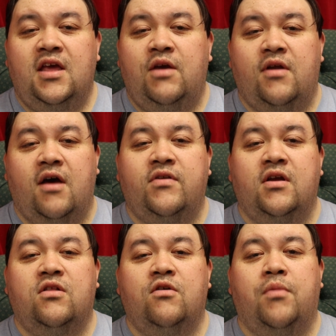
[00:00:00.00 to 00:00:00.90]
He would often
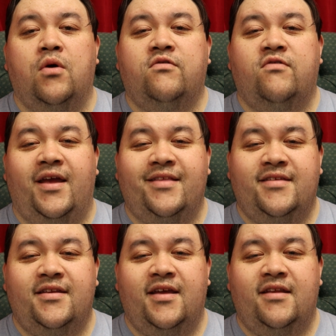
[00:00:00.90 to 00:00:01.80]
include both
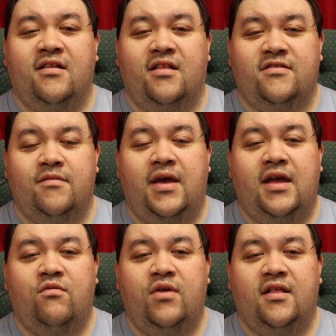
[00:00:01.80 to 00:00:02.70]
transcendentalism
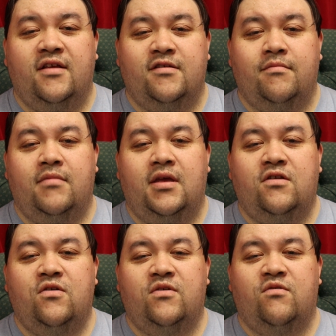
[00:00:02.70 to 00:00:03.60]
and realism
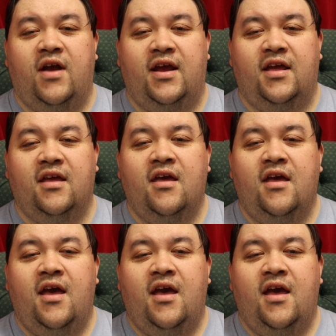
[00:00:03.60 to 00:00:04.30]
into his writing,